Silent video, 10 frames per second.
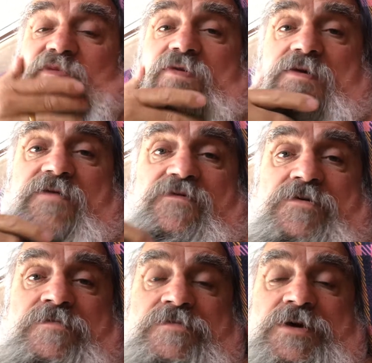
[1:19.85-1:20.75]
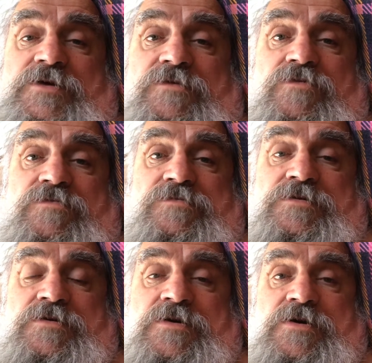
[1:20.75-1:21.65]
if I'm, and I won't
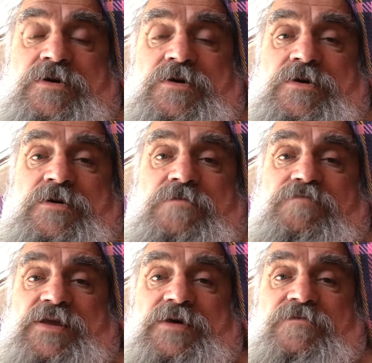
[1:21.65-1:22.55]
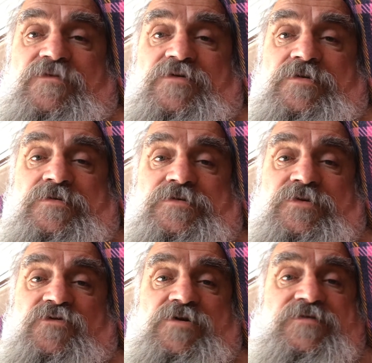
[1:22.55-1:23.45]
bill him for the
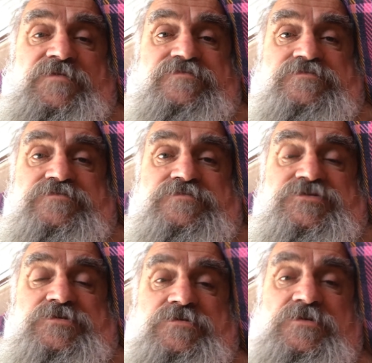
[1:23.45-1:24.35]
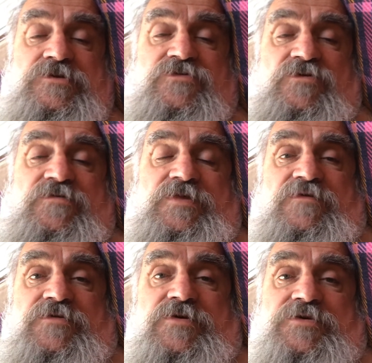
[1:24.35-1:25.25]
driving. So I drive out there
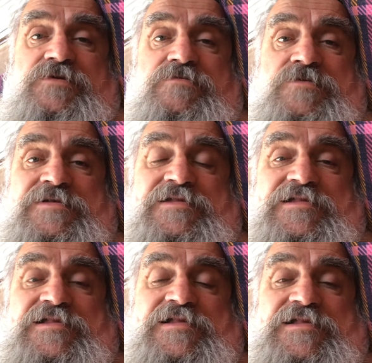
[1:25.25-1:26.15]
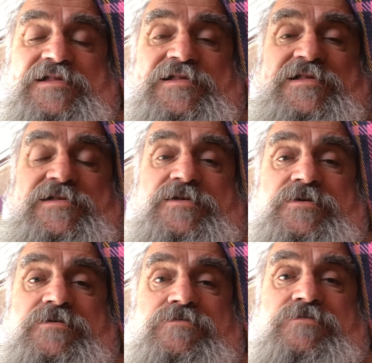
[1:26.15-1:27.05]
for nothing
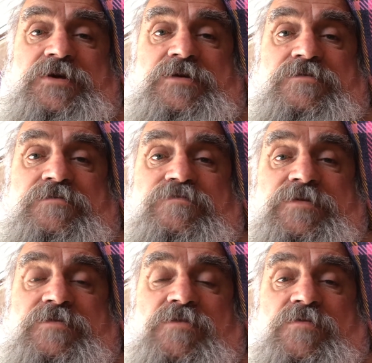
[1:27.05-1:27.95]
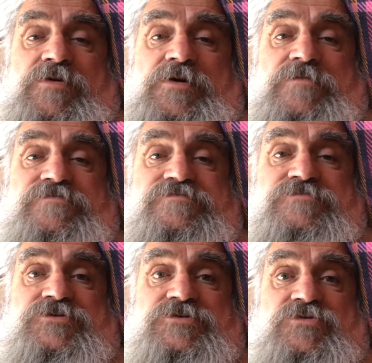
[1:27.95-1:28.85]
and pick my motorbike up,
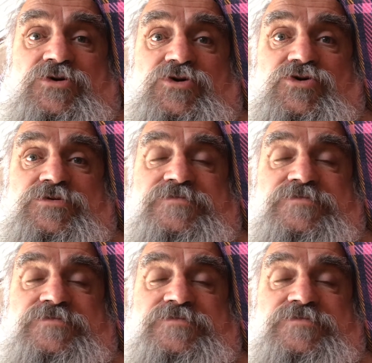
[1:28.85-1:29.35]
which is quite good.